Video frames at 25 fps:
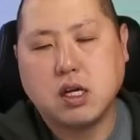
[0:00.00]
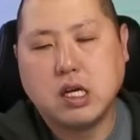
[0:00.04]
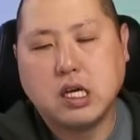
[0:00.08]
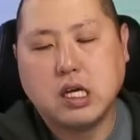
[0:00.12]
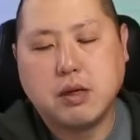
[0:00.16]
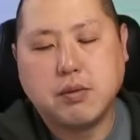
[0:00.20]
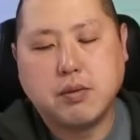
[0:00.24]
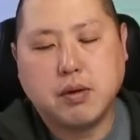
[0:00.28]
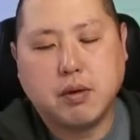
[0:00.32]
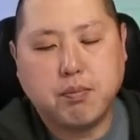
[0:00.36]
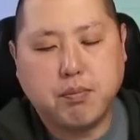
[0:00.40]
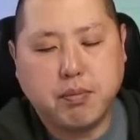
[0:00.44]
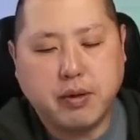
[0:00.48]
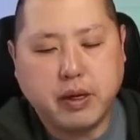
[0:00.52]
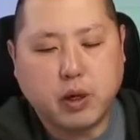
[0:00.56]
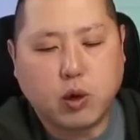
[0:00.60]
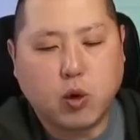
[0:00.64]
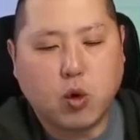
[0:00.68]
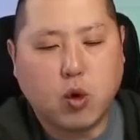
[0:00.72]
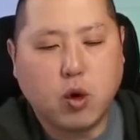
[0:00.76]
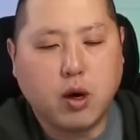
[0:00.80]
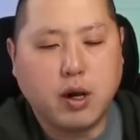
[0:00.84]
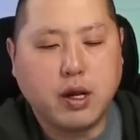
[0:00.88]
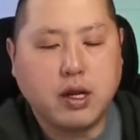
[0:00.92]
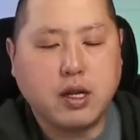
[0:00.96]
But
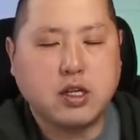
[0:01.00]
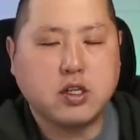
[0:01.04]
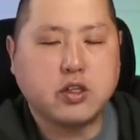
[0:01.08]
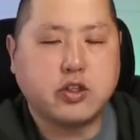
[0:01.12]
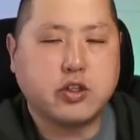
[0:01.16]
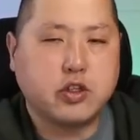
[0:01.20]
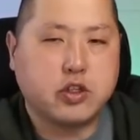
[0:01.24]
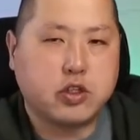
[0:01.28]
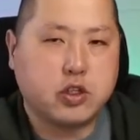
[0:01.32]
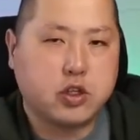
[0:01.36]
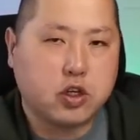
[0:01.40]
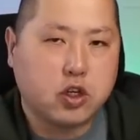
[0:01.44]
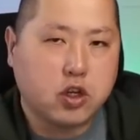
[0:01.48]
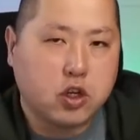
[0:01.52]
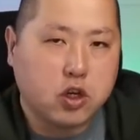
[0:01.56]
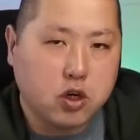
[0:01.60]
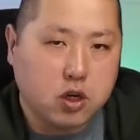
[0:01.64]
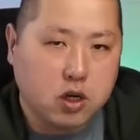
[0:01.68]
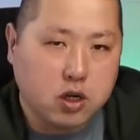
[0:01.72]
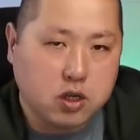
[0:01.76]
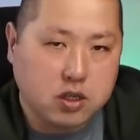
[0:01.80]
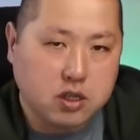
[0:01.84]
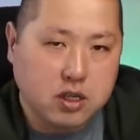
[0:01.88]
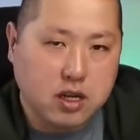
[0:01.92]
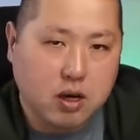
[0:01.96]
Bitcoin is the
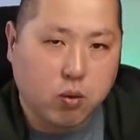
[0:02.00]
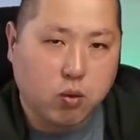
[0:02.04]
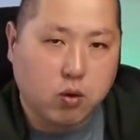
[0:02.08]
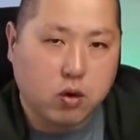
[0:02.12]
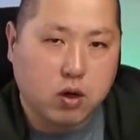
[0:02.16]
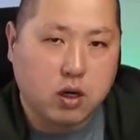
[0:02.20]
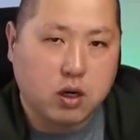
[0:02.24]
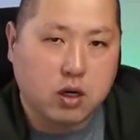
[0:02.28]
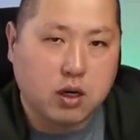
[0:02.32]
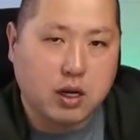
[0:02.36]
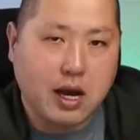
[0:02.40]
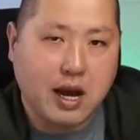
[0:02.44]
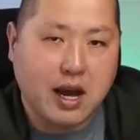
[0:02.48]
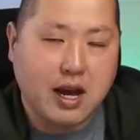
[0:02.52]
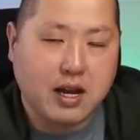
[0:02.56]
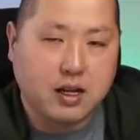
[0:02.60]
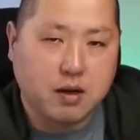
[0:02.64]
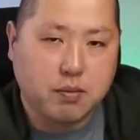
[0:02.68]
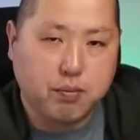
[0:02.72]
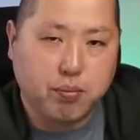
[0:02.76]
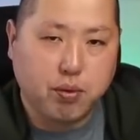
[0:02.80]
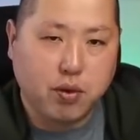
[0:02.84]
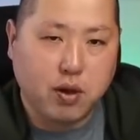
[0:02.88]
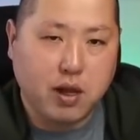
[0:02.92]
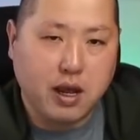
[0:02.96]
securest network on the
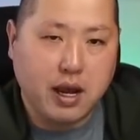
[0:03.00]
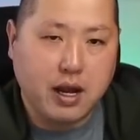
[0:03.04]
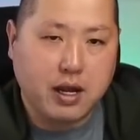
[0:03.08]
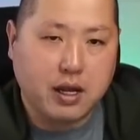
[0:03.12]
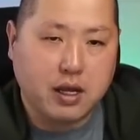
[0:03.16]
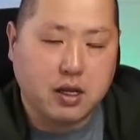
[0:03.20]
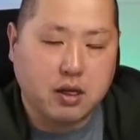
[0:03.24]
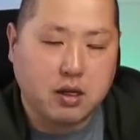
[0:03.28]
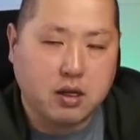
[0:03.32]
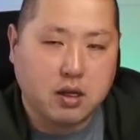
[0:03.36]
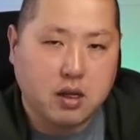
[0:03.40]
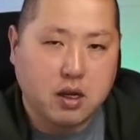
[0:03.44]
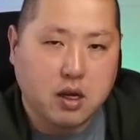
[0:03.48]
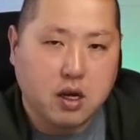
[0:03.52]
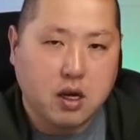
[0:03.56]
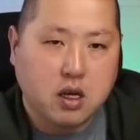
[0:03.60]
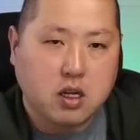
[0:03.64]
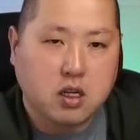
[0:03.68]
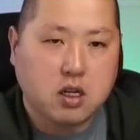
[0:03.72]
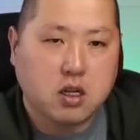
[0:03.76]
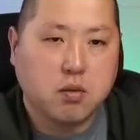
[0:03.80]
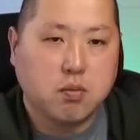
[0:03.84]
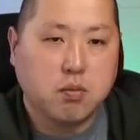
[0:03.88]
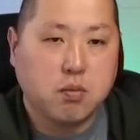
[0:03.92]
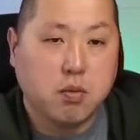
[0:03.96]
planet,
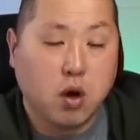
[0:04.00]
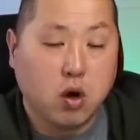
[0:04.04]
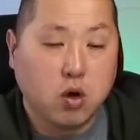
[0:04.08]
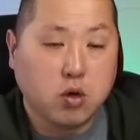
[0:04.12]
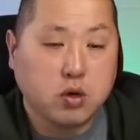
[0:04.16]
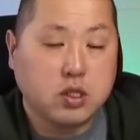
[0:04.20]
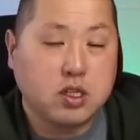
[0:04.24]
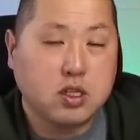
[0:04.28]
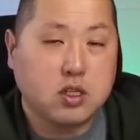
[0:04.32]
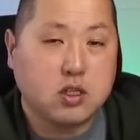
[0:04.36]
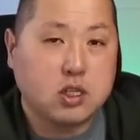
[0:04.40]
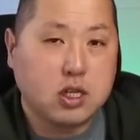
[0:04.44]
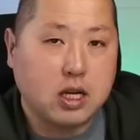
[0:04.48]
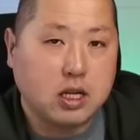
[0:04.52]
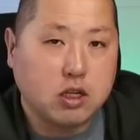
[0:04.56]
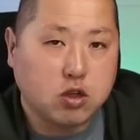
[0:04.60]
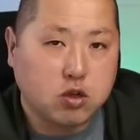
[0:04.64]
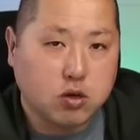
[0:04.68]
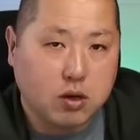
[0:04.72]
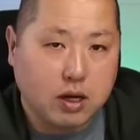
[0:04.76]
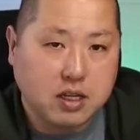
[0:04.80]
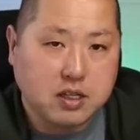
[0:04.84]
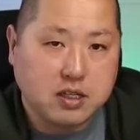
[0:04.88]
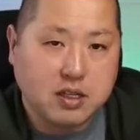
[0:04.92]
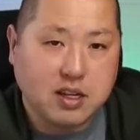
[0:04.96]
the most
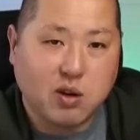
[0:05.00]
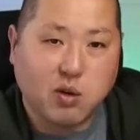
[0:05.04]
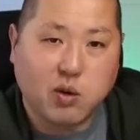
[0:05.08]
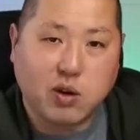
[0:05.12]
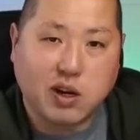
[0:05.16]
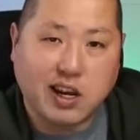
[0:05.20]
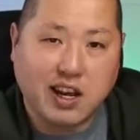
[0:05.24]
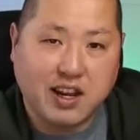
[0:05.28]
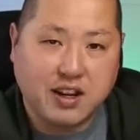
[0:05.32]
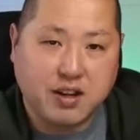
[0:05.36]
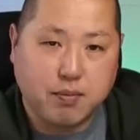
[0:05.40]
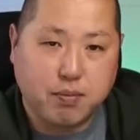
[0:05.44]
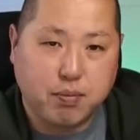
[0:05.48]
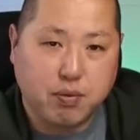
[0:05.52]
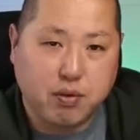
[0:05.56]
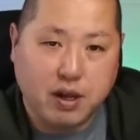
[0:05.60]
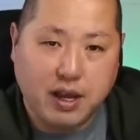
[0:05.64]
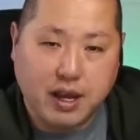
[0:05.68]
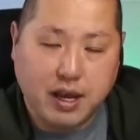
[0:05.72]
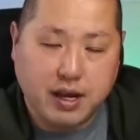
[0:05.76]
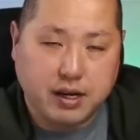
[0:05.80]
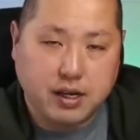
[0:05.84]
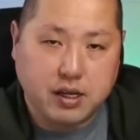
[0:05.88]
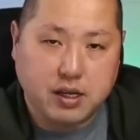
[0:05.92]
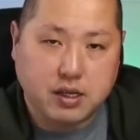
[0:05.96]
decentralized network on the
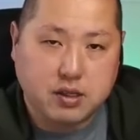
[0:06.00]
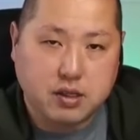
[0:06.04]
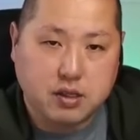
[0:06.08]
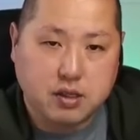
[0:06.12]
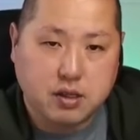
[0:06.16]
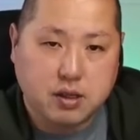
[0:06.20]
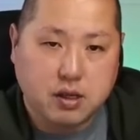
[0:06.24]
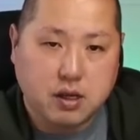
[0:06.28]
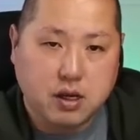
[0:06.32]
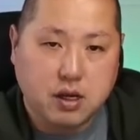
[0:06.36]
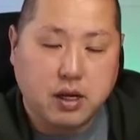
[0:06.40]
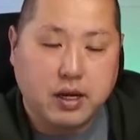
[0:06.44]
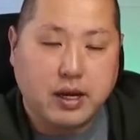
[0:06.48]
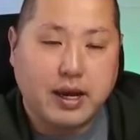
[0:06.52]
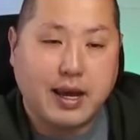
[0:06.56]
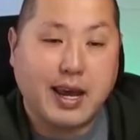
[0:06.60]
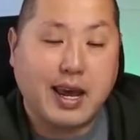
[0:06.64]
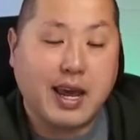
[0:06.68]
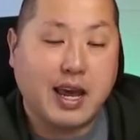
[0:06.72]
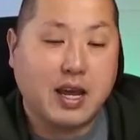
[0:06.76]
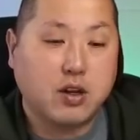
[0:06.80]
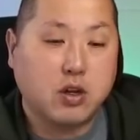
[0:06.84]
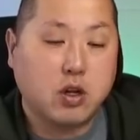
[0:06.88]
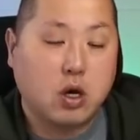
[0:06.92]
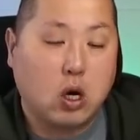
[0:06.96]
planet,
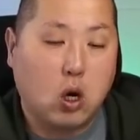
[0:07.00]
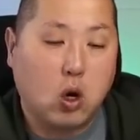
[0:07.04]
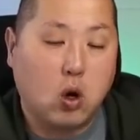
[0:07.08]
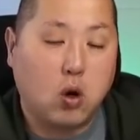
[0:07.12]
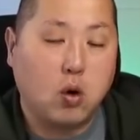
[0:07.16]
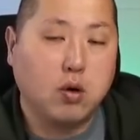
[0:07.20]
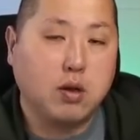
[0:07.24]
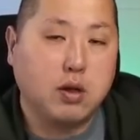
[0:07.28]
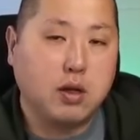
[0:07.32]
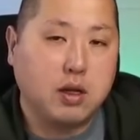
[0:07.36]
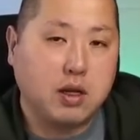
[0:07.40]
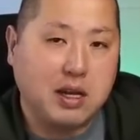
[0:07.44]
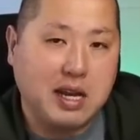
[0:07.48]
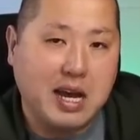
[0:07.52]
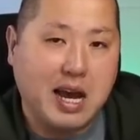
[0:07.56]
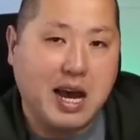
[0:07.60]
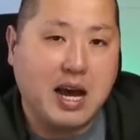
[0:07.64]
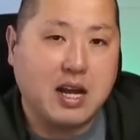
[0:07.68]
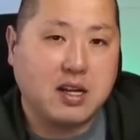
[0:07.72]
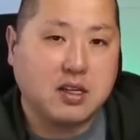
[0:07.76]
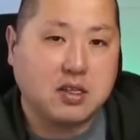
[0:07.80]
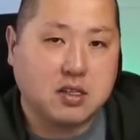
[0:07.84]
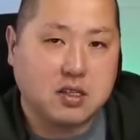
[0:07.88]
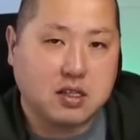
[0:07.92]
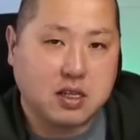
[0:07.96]
and the only
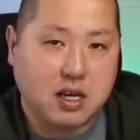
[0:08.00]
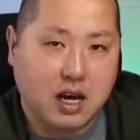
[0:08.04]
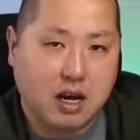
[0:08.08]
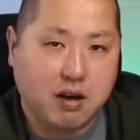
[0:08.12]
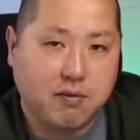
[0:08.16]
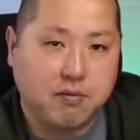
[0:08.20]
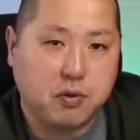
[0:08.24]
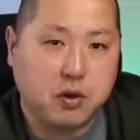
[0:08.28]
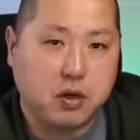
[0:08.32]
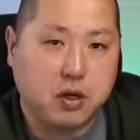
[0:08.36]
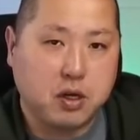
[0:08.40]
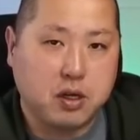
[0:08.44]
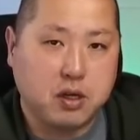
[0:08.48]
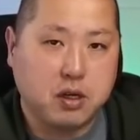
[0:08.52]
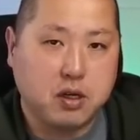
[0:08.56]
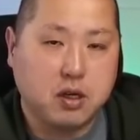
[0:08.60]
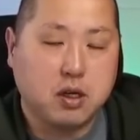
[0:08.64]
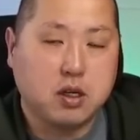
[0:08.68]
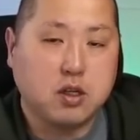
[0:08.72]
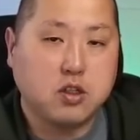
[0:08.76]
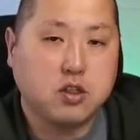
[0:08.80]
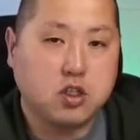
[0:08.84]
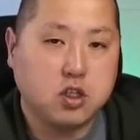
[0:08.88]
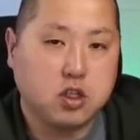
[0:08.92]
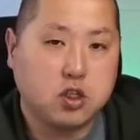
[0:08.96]
non-sovereign
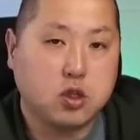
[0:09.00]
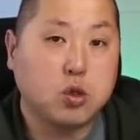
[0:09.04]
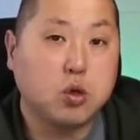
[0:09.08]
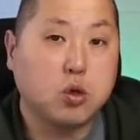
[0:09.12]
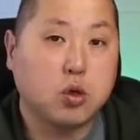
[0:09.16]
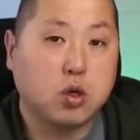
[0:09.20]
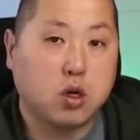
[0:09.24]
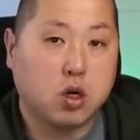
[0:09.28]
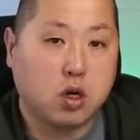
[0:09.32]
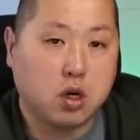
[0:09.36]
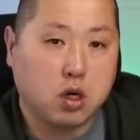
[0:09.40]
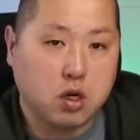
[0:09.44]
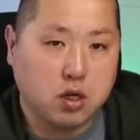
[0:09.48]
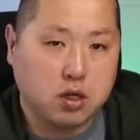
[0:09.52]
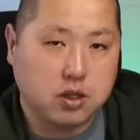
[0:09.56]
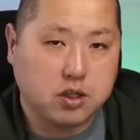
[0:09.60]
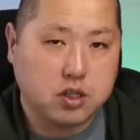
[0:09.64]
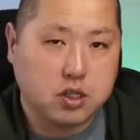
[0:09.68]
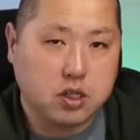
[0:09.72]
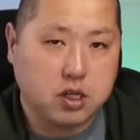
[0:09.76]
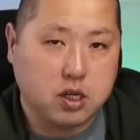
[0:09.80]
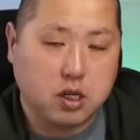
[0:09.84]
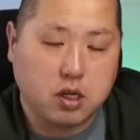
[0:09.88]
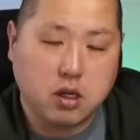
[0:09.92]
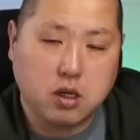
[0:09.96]
digital
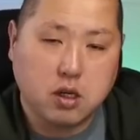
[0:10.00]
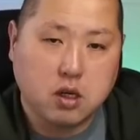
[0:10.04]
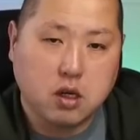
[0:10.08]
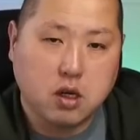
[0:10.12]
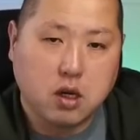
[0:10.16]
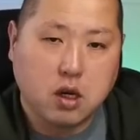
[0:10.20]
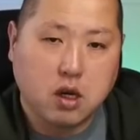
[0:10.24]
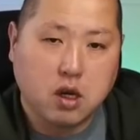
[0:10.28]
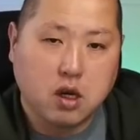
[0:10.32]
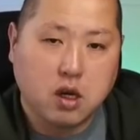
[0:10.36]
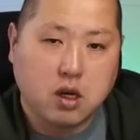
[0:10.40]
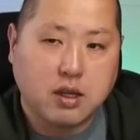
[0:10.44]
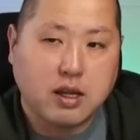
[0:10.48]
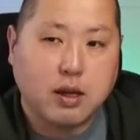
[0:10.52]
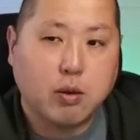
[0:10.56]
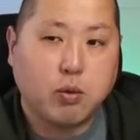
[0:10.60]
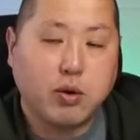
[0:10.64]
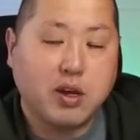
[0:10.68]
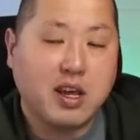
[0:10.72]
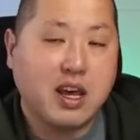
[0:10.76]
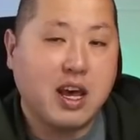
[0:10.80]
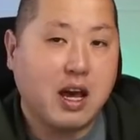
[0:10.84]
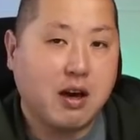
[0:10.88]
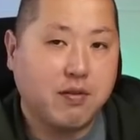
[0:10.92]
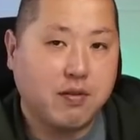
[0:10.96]
currency that we
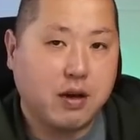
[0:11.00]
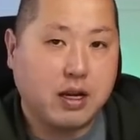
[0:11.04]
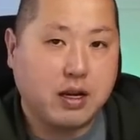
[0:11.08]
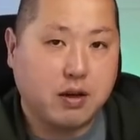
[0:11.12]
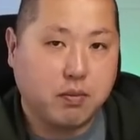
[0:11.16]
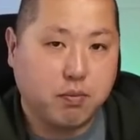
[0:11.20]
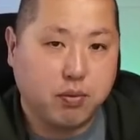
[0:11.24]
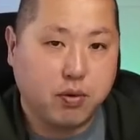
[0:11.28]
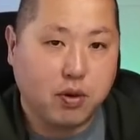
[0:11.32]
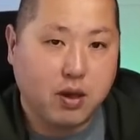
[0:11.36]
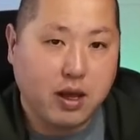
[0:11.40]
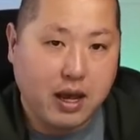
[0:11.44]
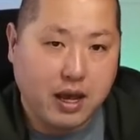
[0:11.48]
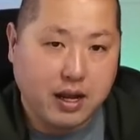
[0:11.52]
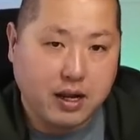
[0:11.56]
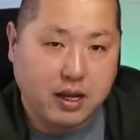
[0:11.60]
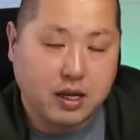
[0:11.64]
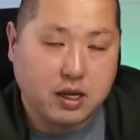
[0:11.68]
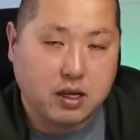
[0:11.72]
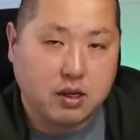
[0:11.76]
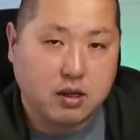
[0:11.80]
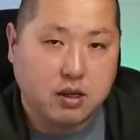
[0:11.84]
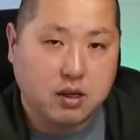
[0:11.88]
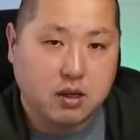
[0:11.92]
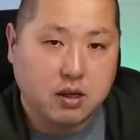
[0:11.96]
have on the
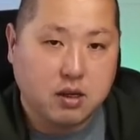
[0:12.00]
planet.